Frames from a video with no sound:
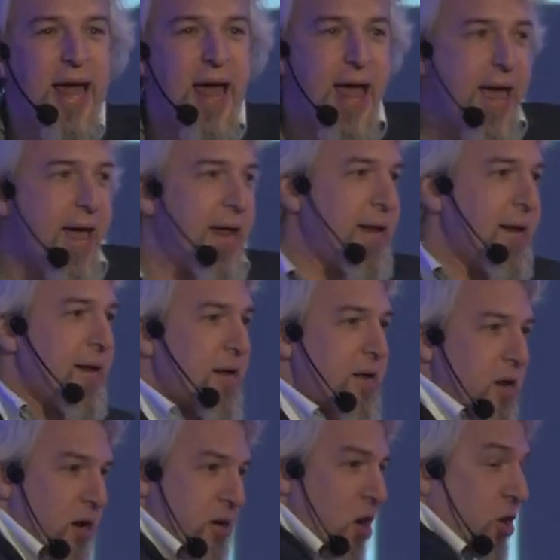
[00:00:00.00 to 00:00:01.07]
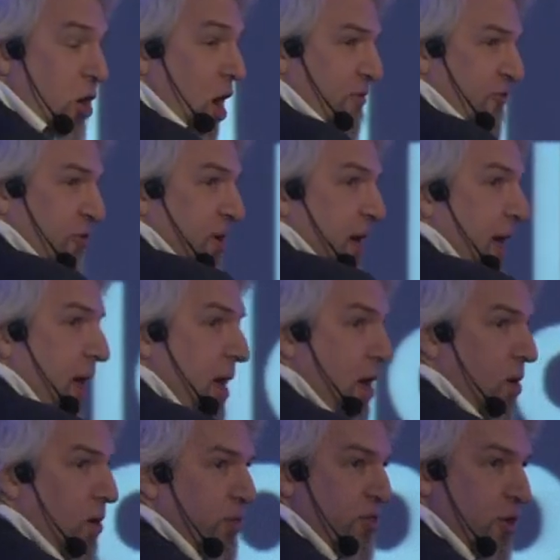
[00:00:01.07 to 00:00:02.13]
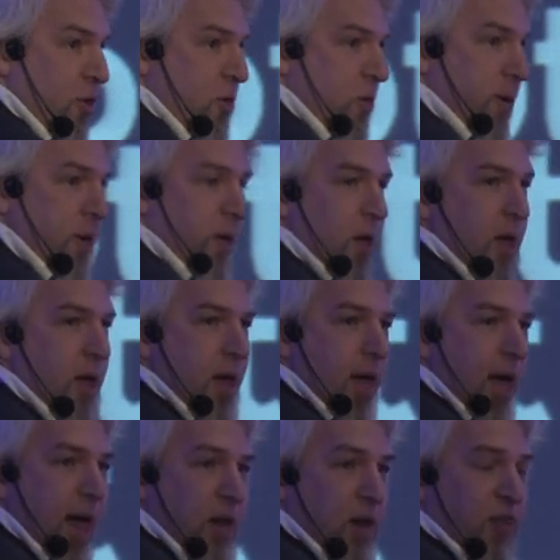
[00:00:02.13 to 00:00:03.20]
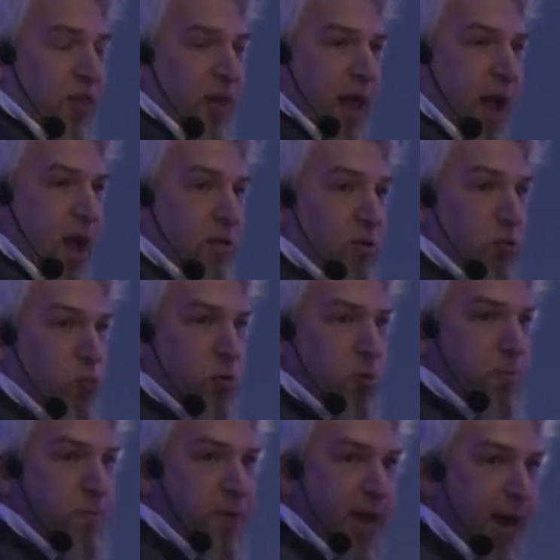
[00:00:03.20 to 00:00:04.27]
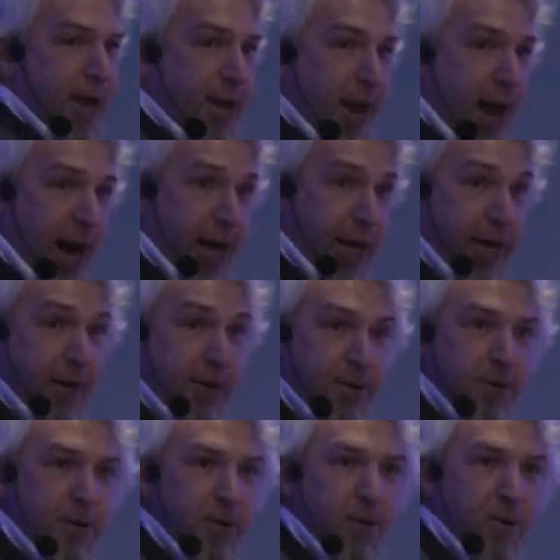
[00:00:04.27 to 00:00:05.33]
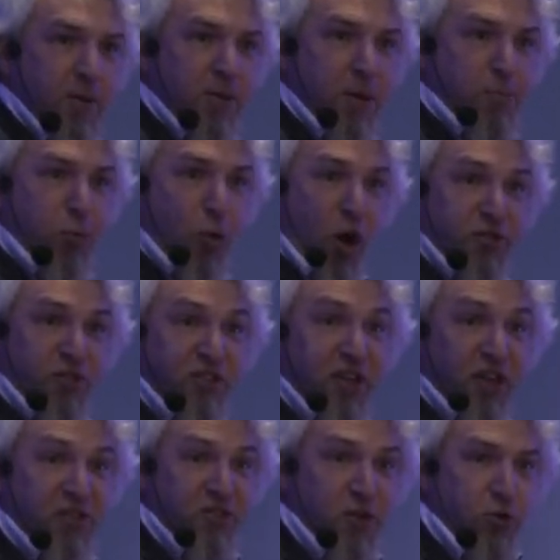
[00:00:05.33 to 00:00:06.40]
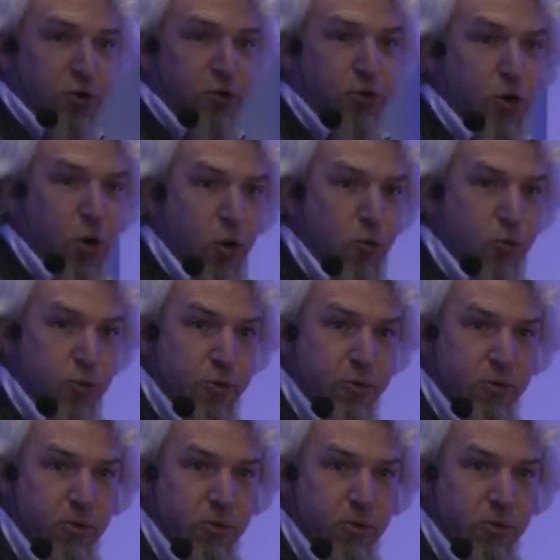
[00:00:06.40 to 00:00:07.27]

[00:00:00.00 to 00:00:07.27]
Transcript: Uh, not, not often, although anything else would be a lie. The proxy does not know